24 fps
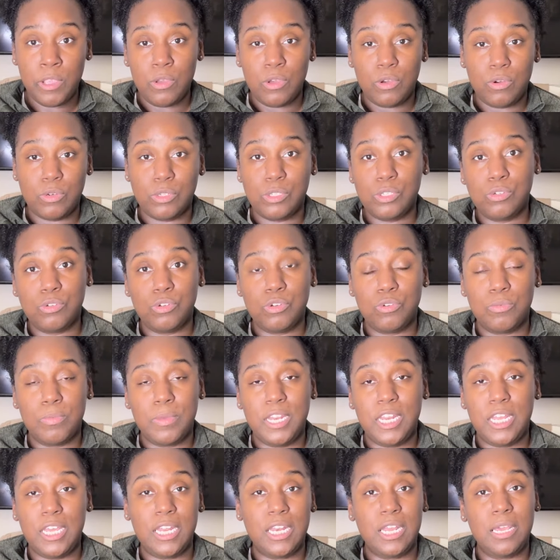on social
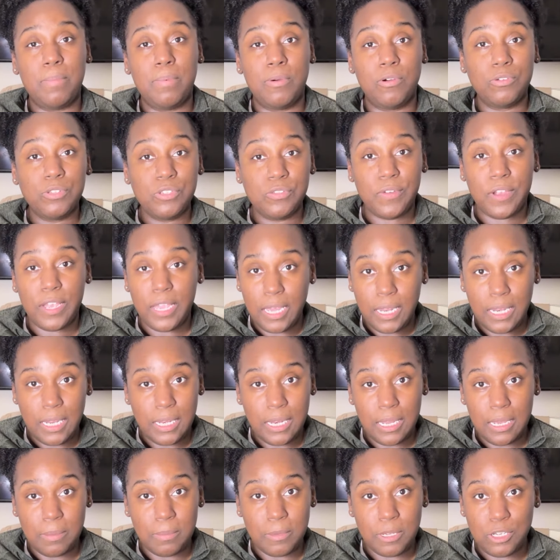media, and they post for any
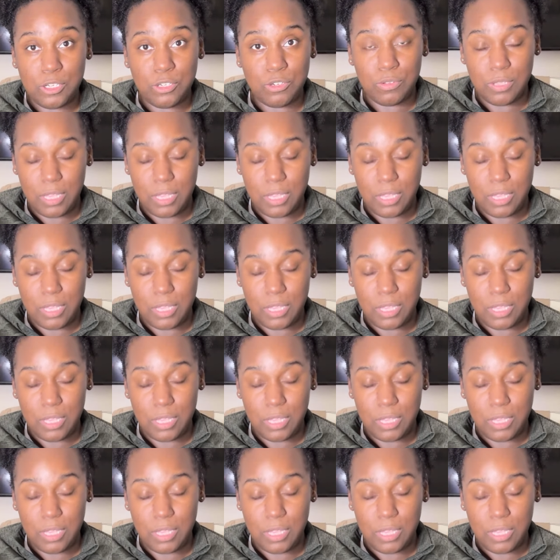damn issue